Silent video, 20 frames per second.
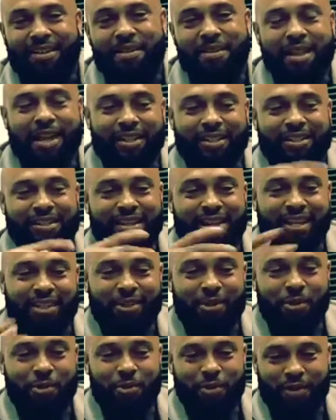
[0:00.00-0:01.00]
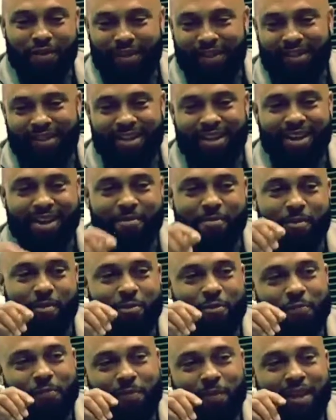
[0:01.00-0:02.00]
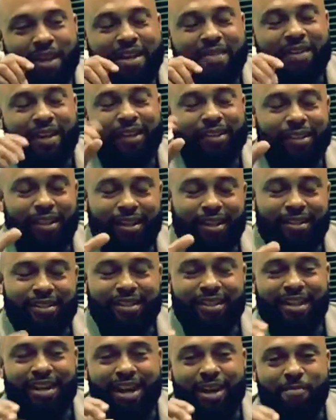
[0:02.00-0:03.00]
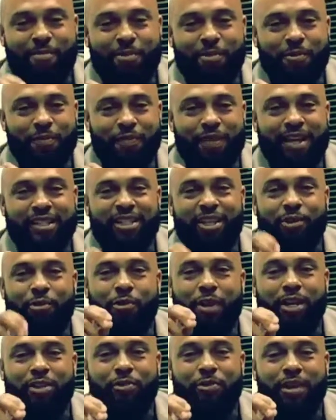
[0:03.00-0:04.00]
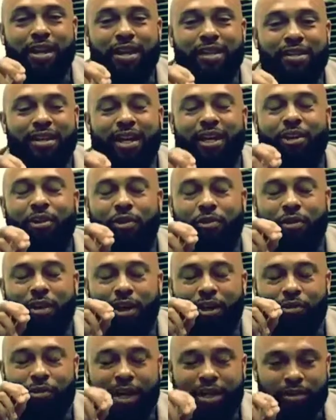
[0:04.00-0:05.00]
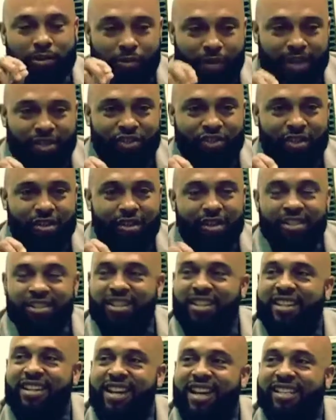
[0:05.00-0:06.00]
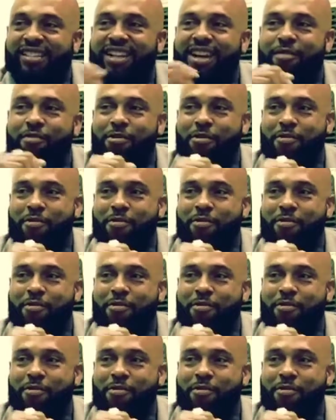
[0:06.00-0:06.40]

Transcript: Let's go to the sellout move. That's not a sellout move. That's a graduation to the next level.